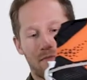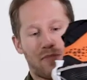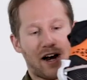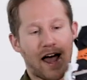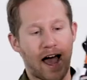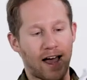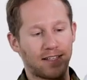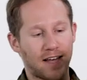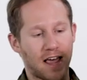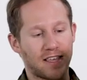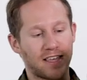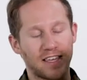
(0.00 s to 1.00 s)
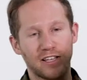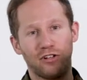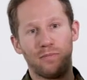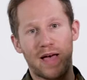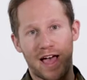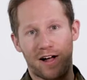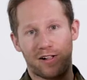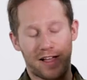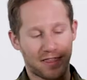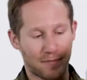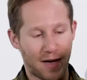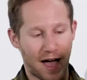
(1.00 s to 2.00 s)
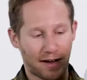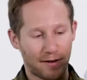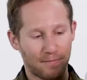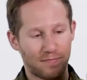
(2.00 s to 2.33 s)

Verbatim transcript: but has a heel bail at the back.